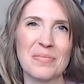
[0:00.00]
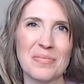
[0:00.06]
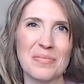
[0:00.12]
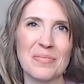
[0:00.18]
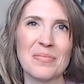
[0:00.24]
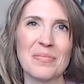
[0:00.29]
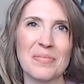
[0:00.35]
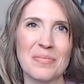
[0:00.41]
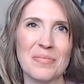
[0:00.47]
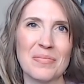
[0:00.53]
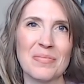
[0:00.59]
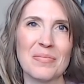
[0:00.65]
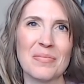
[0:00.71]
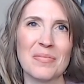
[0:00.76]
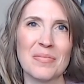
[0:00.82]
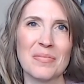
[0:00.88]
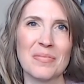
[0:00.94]

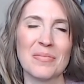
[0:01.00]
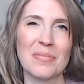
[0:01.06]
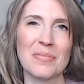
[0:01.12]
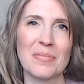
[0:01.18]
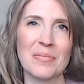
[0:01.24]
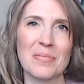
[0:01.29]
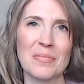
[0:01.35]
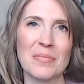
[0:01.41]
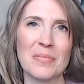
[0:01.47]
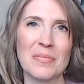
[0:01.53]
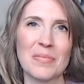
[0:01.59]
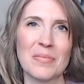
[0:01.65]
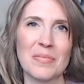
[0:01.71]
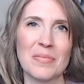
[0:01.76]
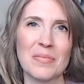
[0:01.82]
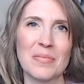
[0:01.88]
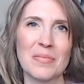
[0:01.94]

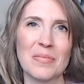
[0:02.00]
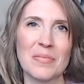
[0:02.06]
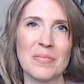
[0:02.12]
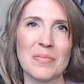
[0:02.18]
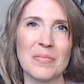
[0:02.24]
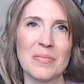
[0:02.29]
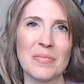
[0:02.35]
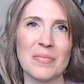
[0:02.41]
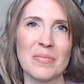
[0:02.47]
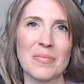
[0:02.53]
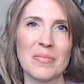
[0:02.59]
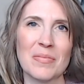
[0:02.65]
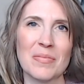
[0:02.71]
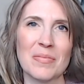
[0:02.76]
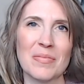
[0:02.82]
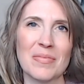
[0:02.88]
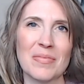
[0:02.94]

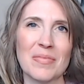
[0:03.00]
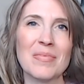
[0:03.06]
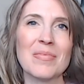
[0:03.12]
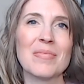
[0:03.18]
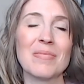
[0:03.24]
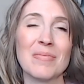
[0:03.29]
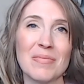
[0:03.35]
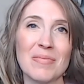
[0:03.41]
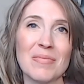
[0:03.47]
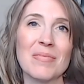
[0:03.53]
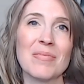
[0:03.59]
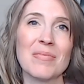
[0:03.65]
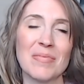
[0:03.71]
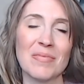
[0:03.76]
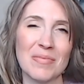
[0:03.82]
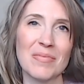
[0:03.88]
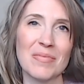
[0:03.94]

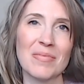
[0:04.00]
(not speaking)